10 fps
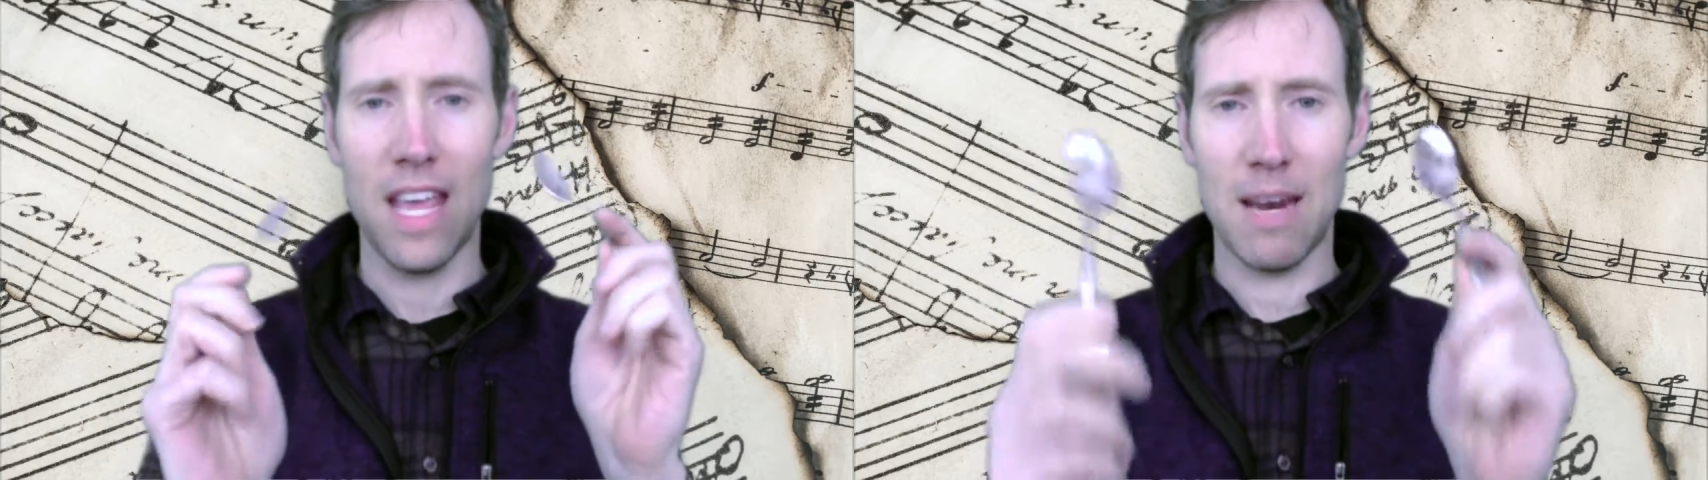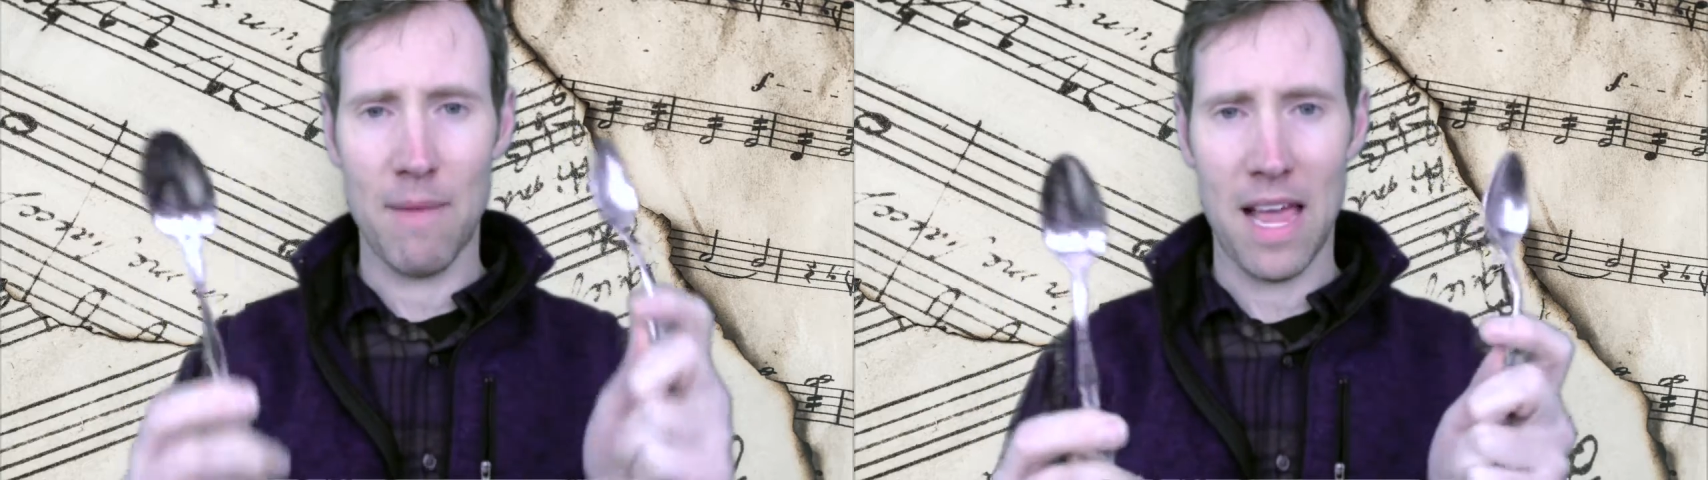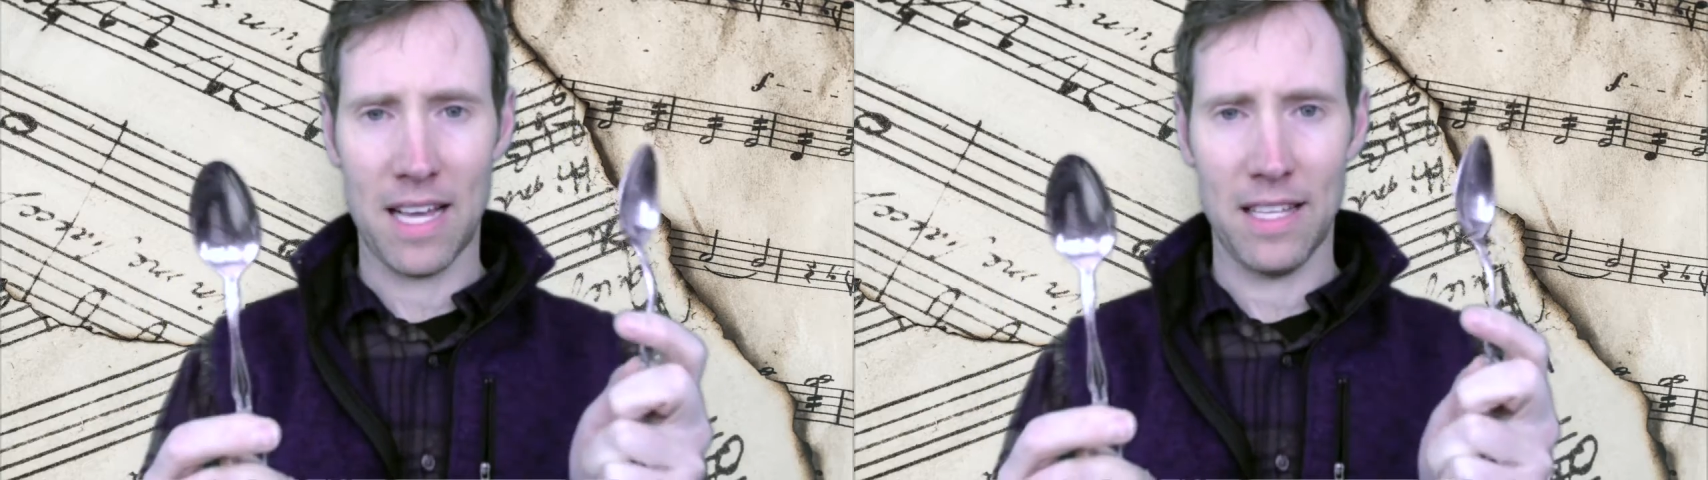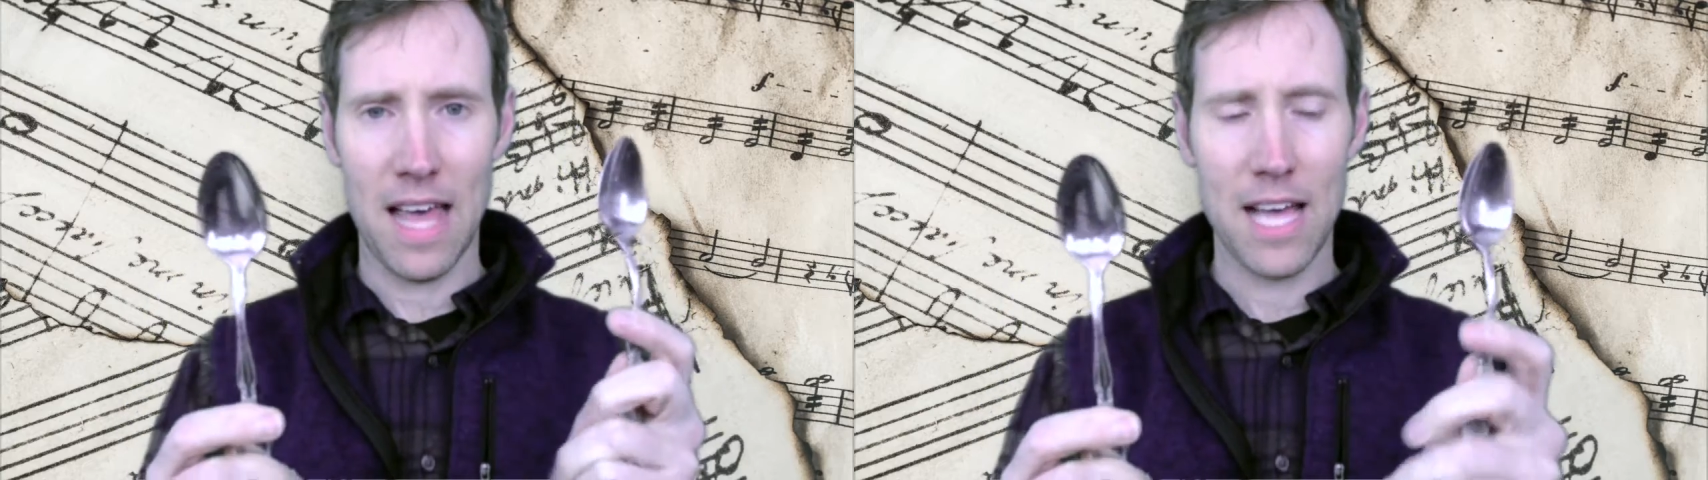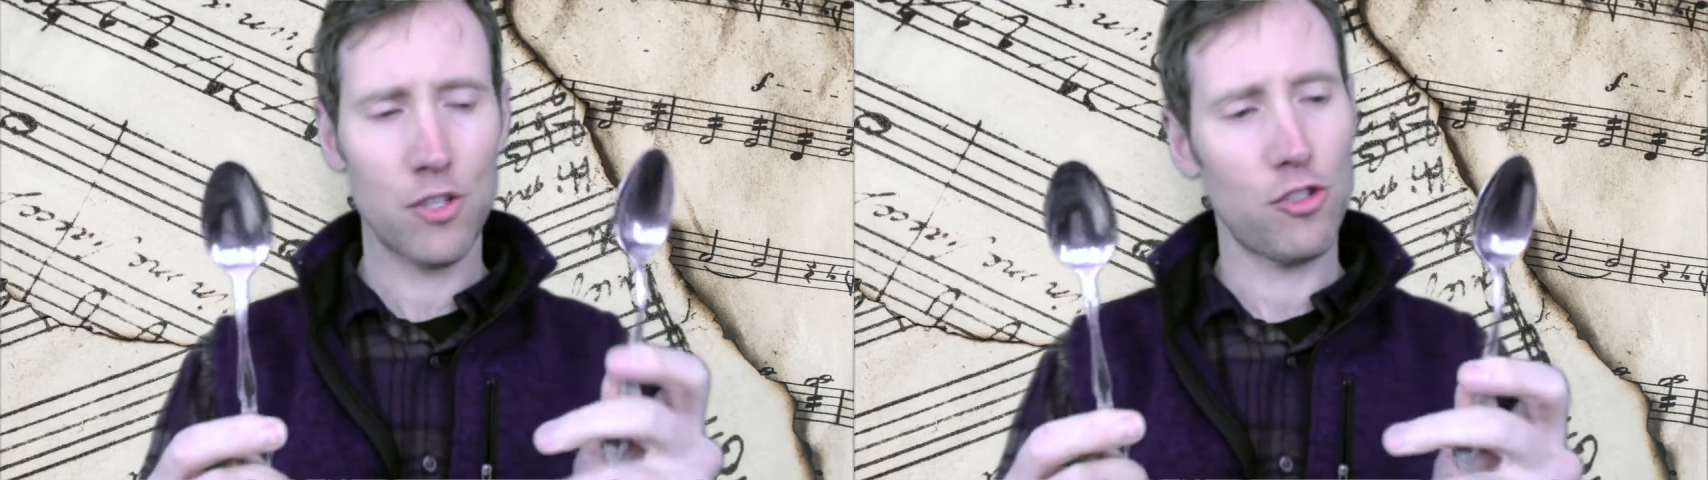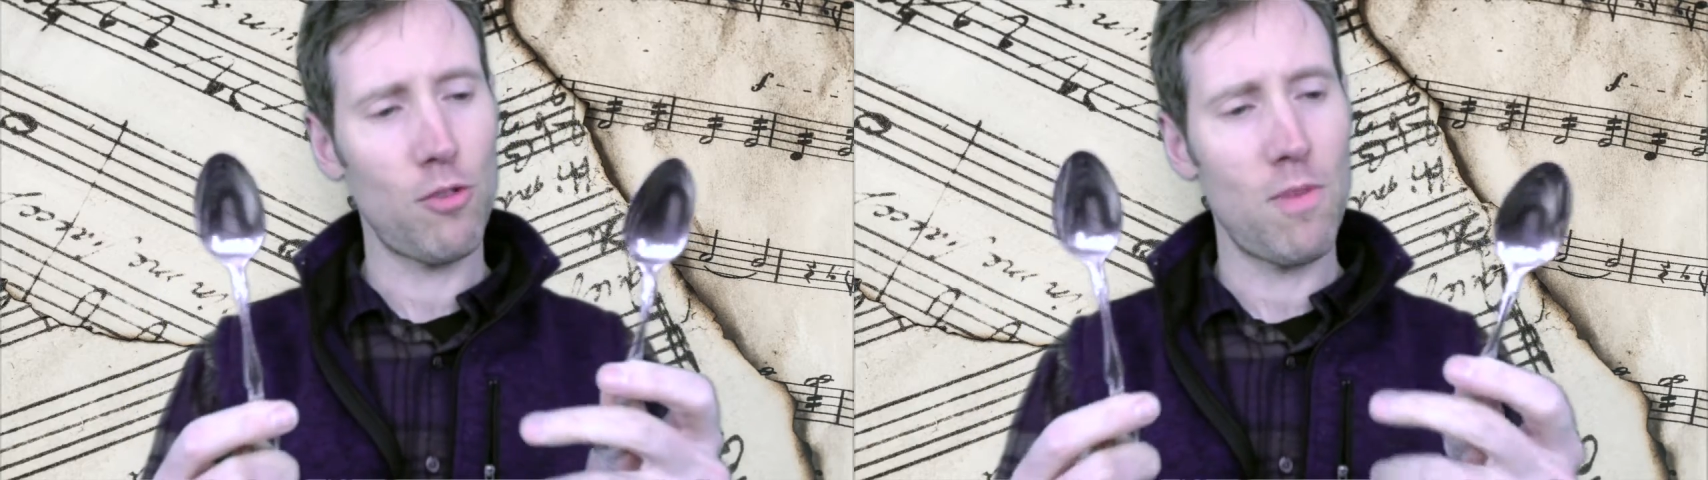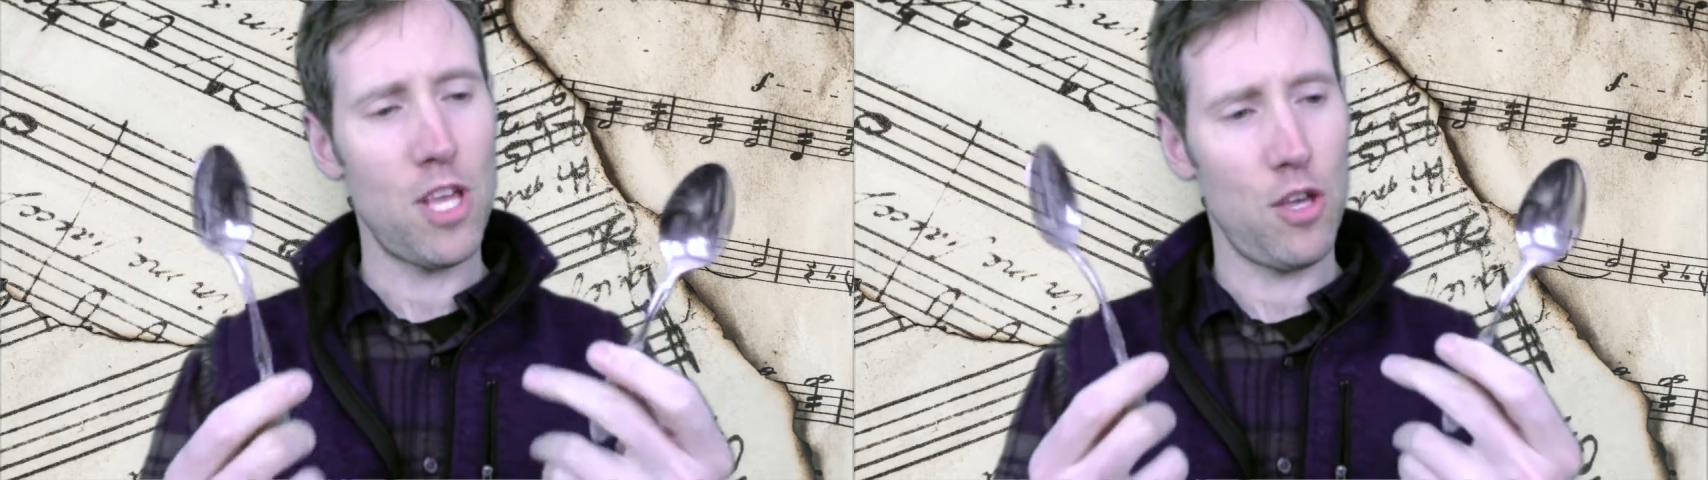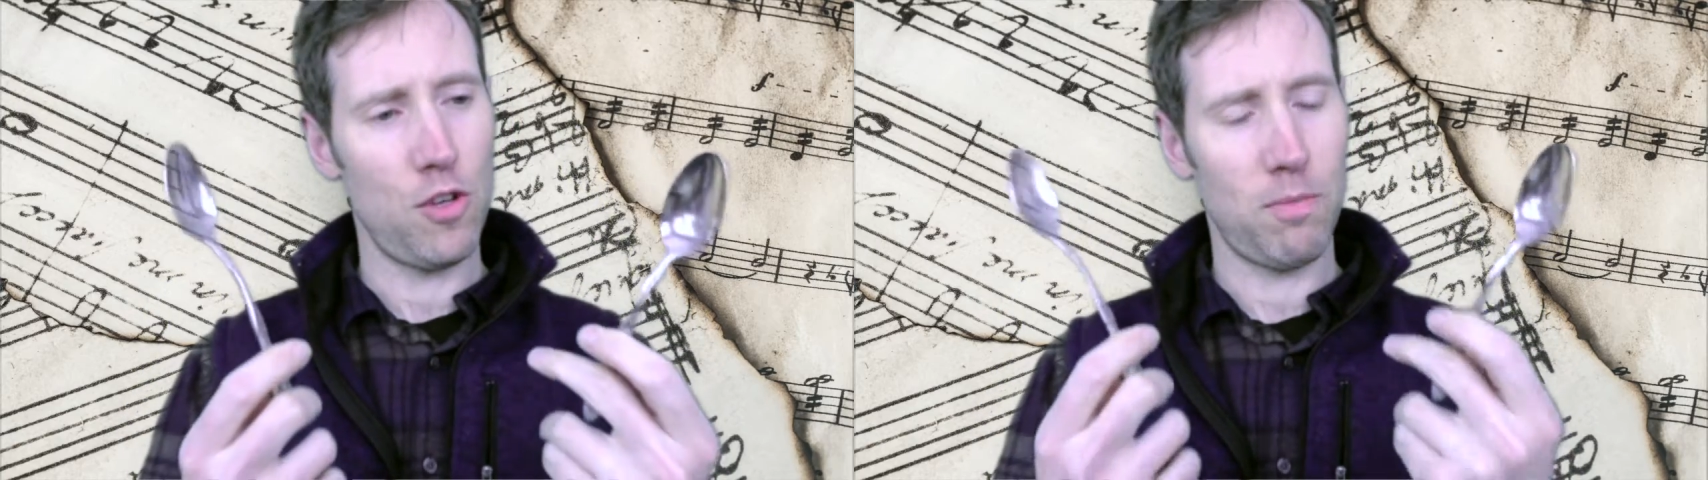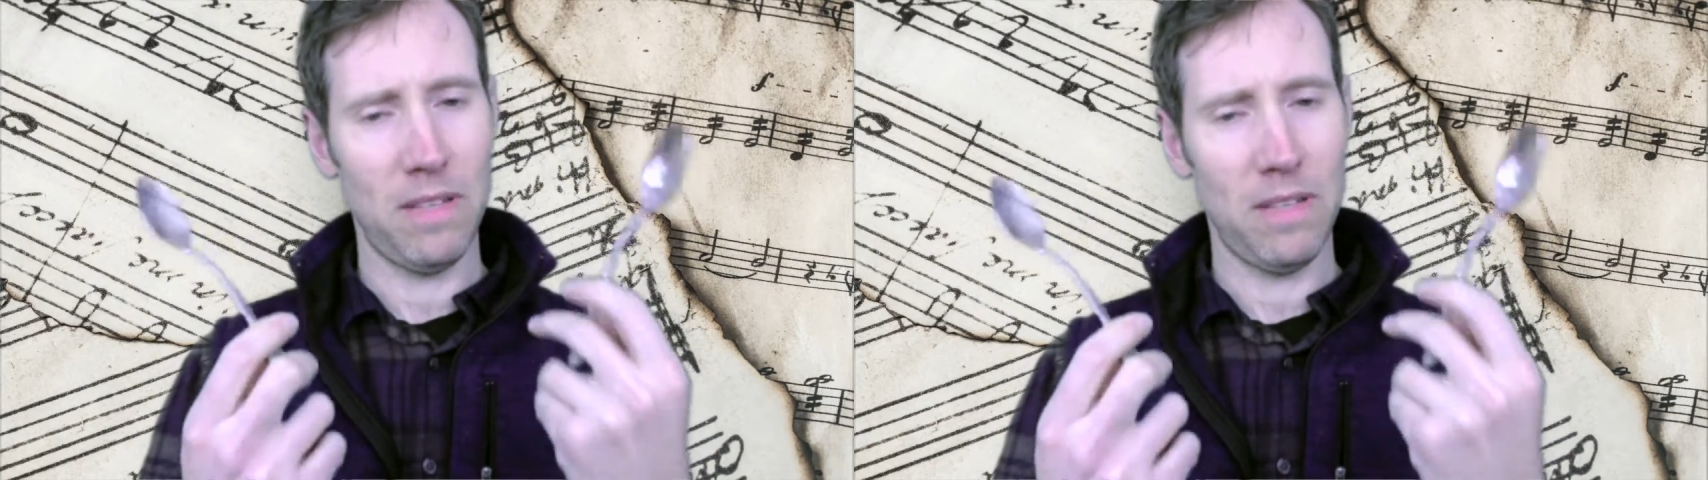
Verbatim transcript: In my classroom we use